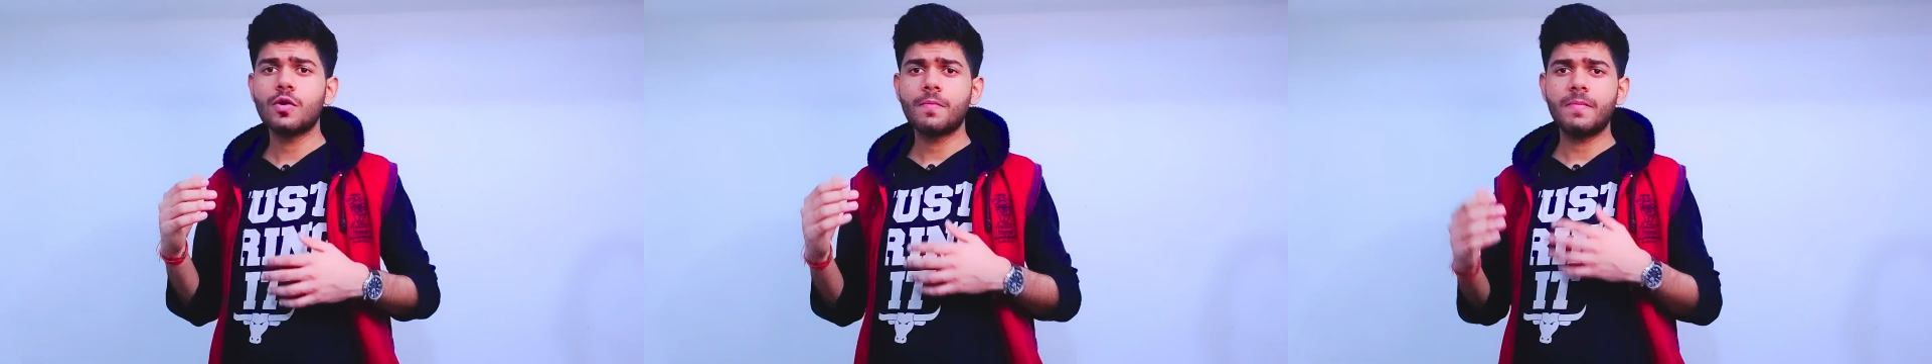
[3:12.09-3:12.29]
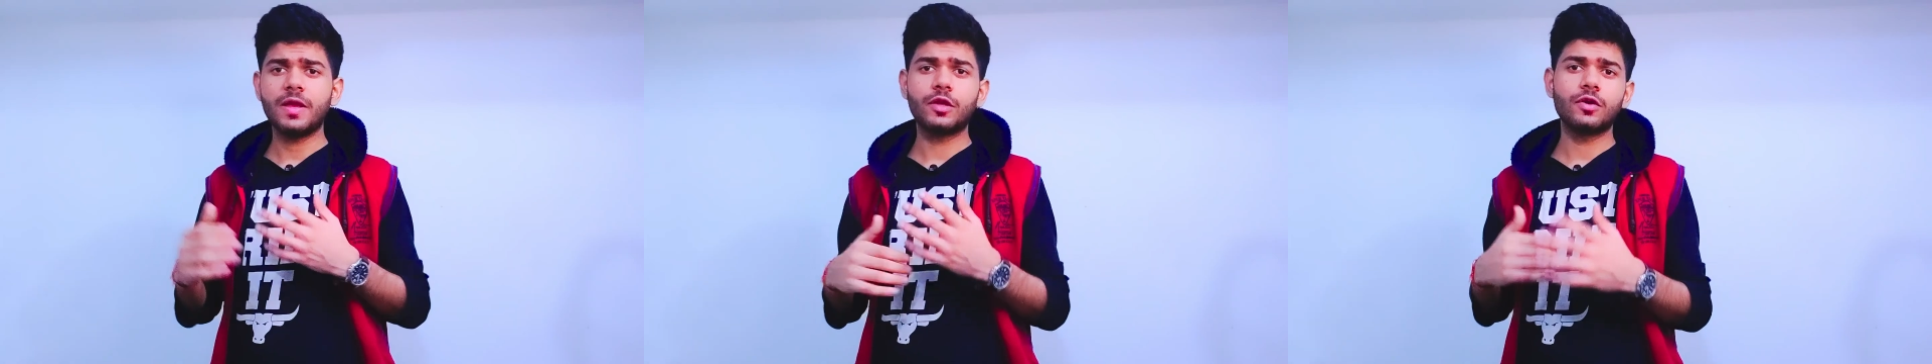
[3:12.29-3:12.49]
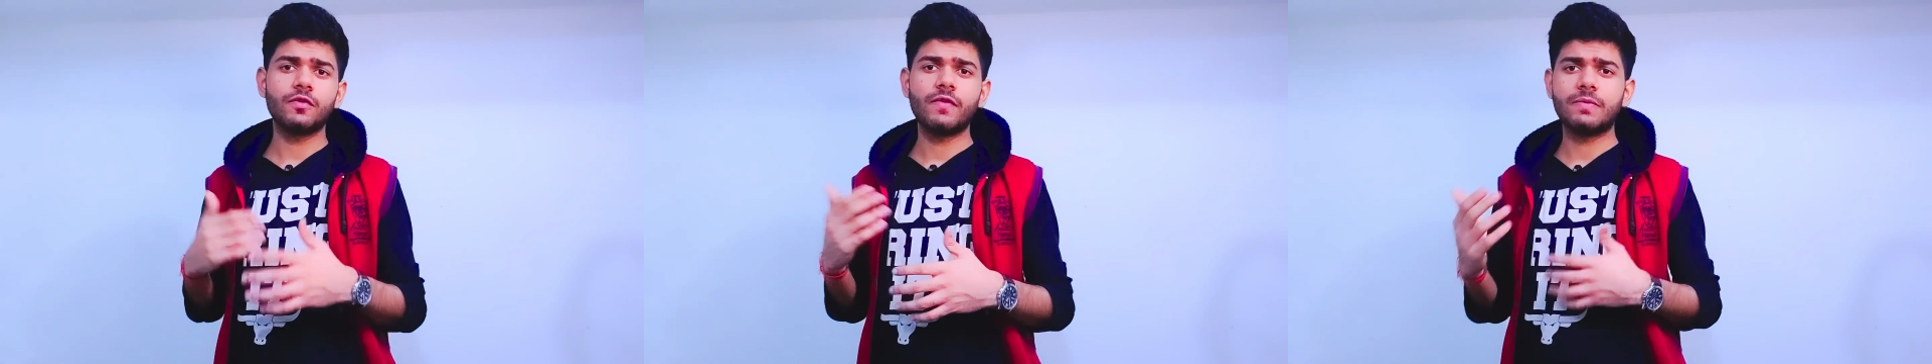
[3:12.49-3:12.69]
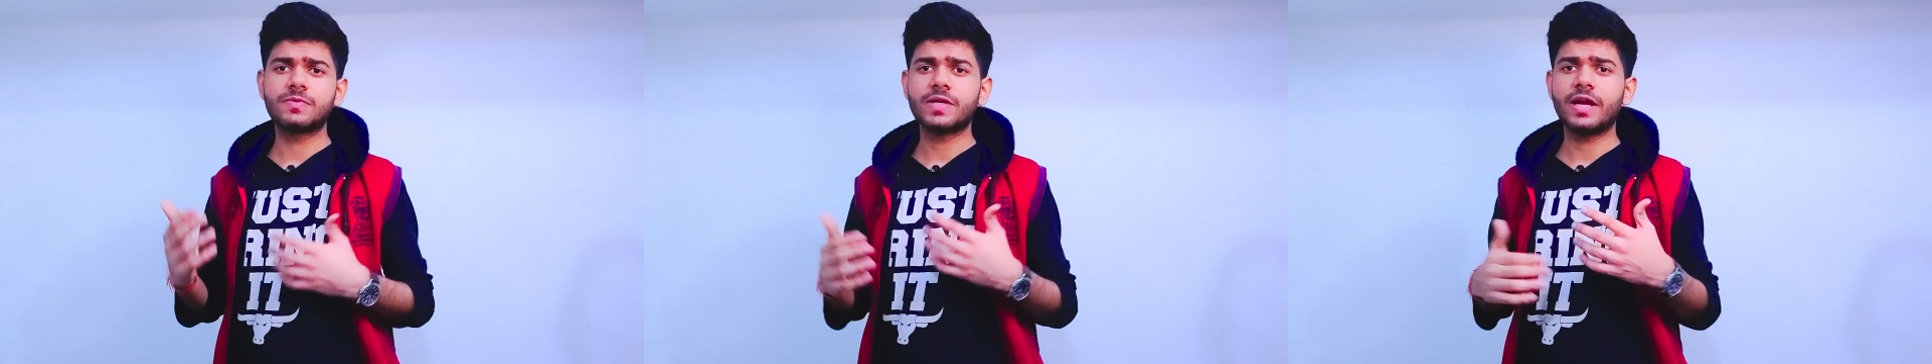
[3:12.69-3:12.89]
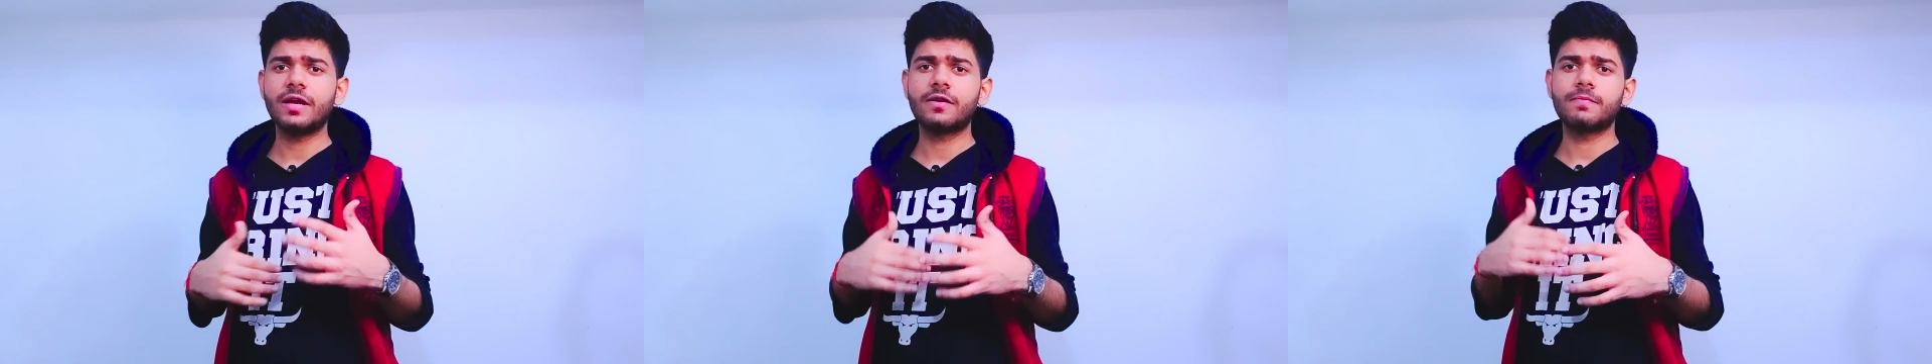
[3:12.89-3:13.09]
make your
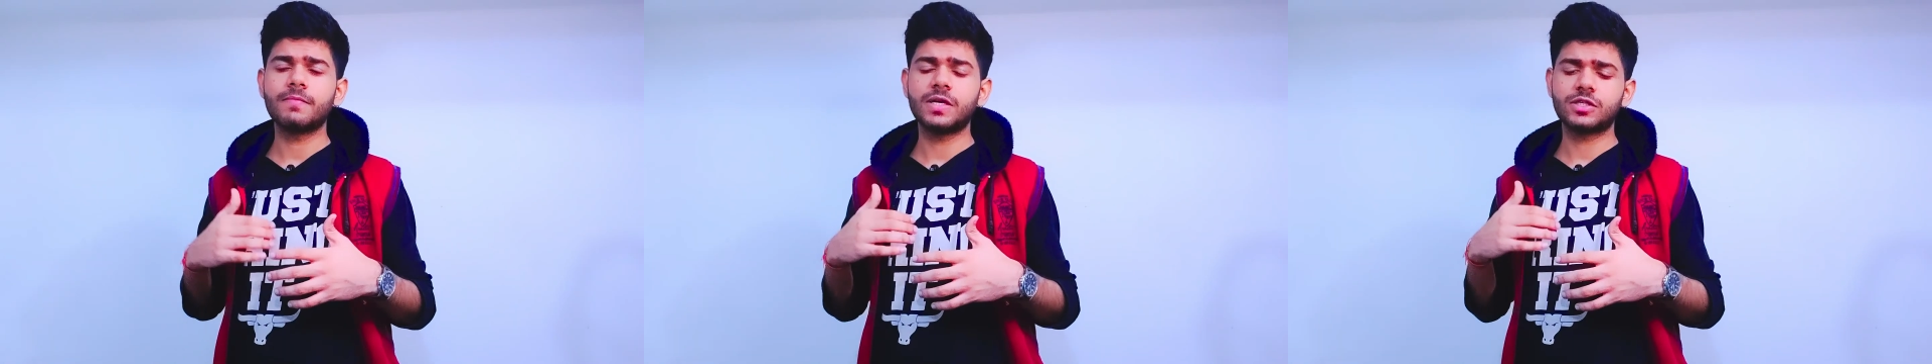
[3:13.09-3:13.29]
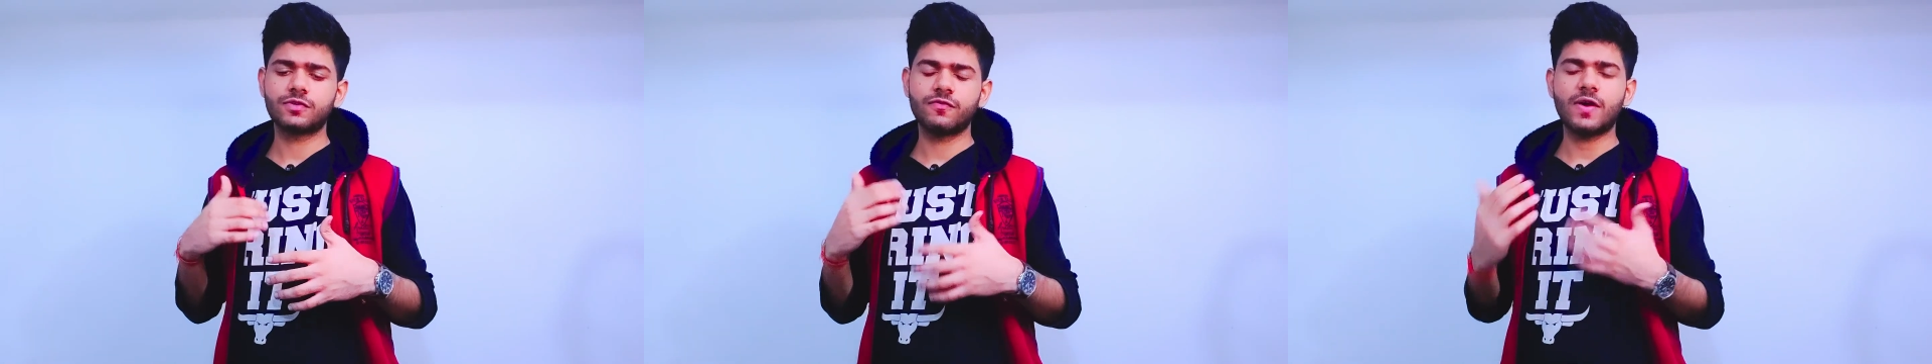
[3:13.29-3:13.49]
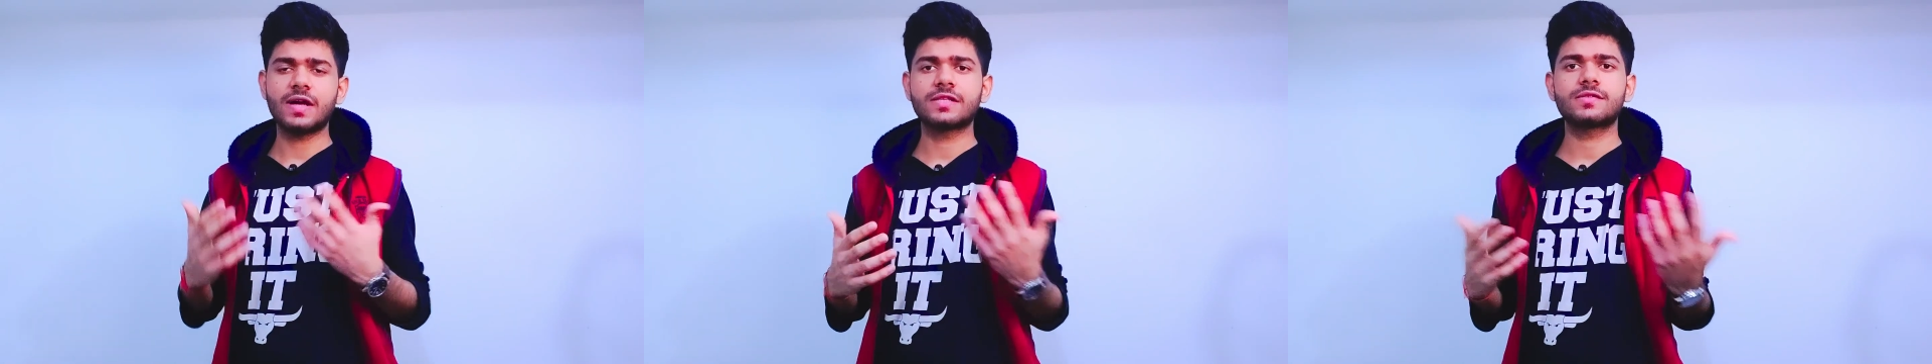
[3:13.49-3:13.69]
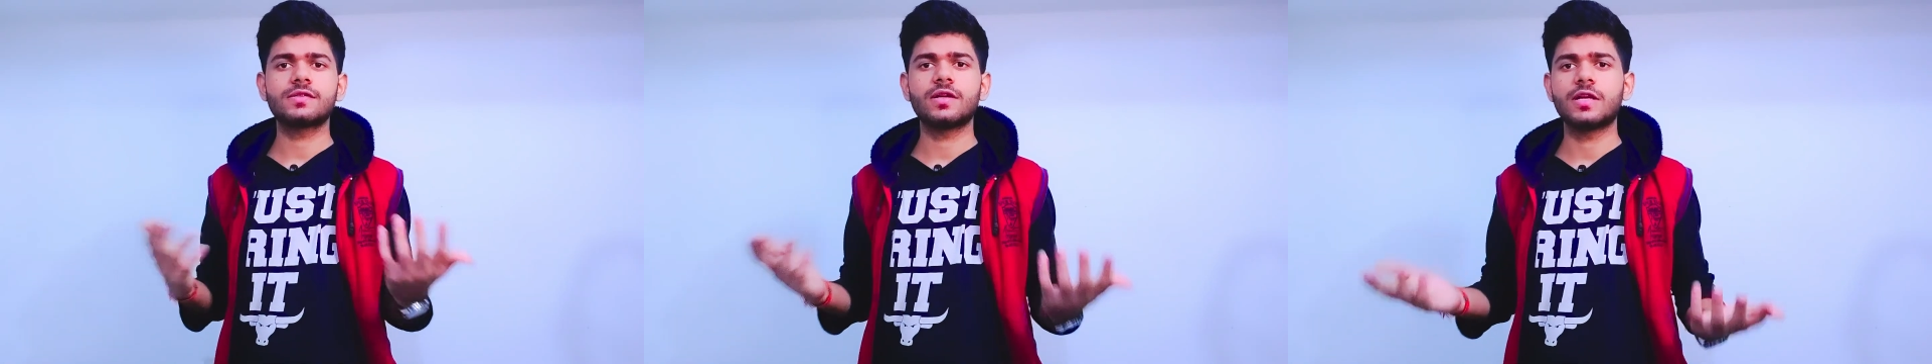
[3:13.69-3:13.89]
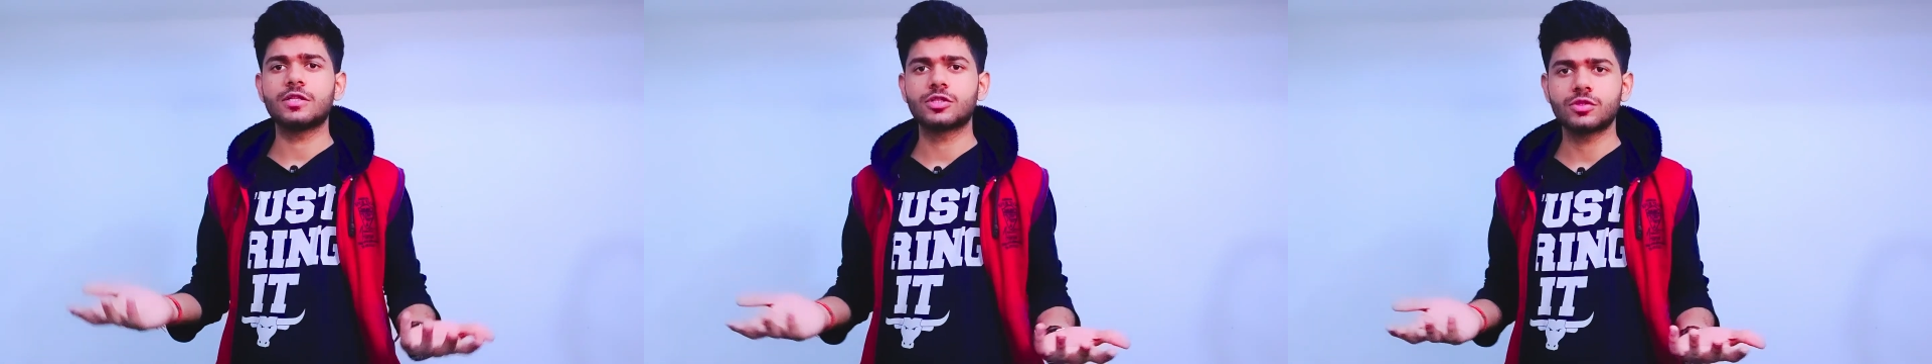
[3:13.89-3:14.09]
website much
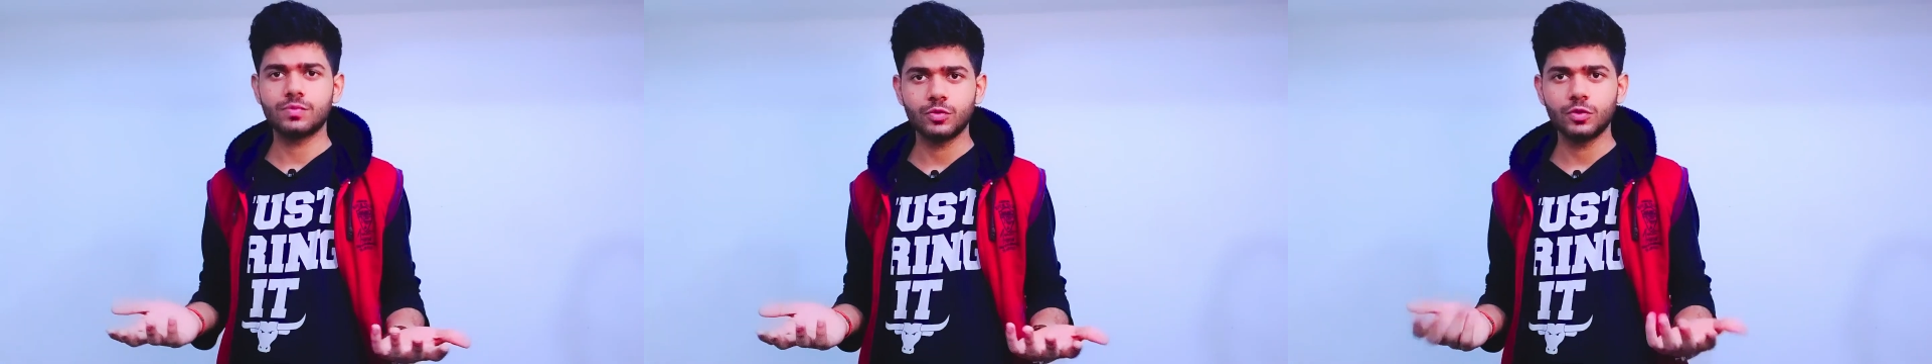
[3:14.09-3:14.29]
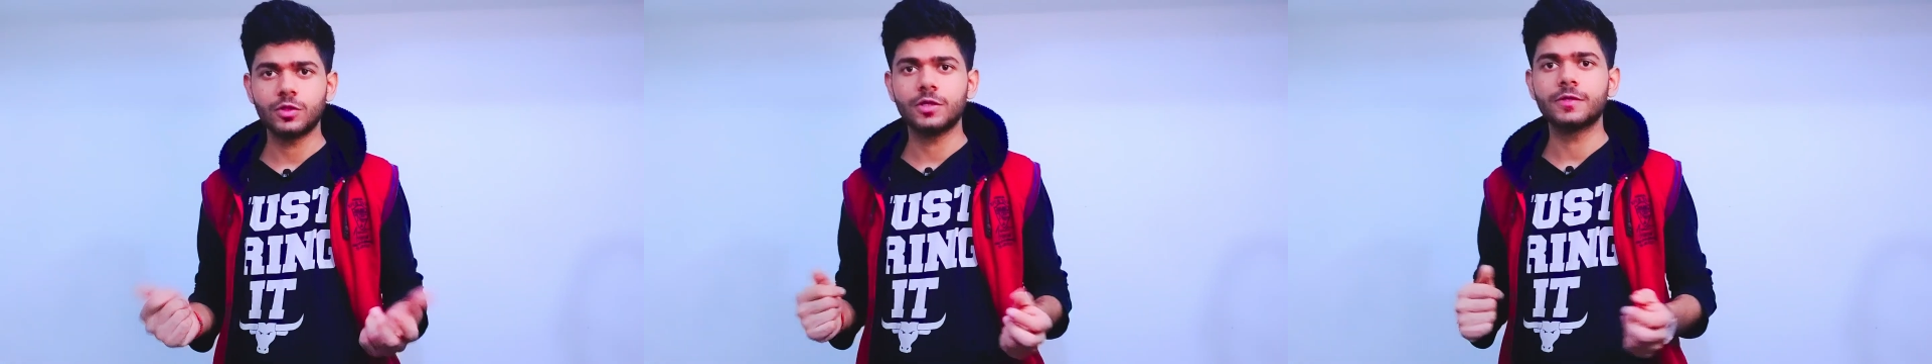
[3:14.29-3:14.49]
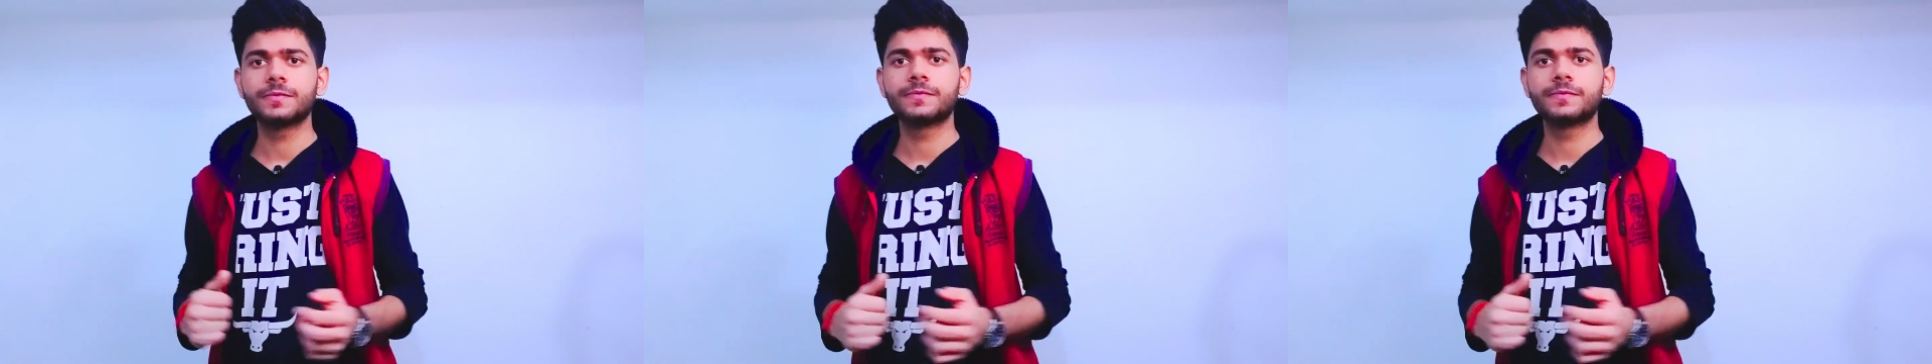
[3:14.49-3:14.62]
faster and smoother.